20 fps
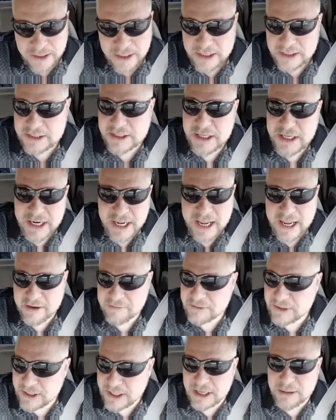It's going to
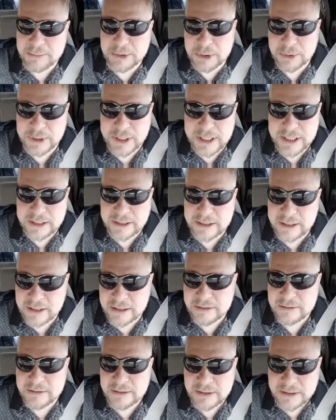have to come to an
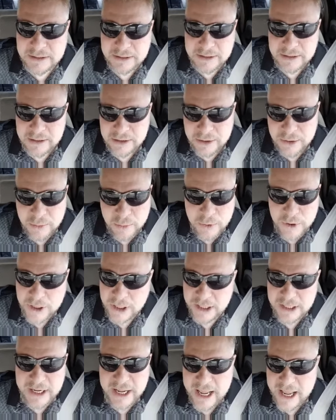end. We're
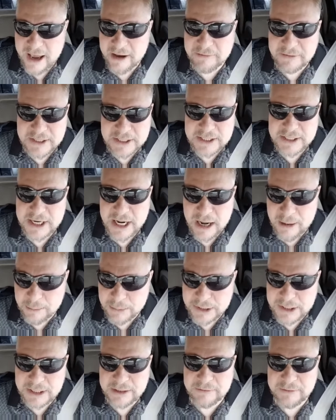going to have to stop
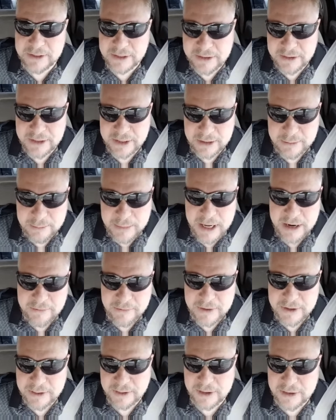giving them
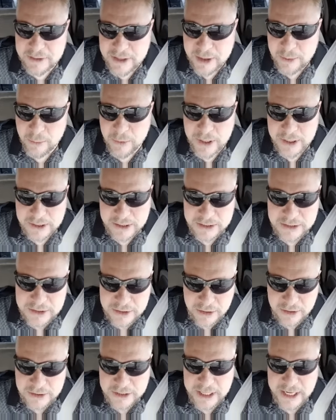everything they want and
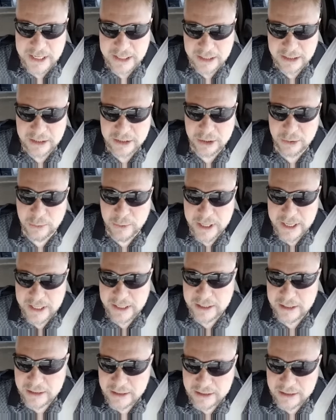start taking it away.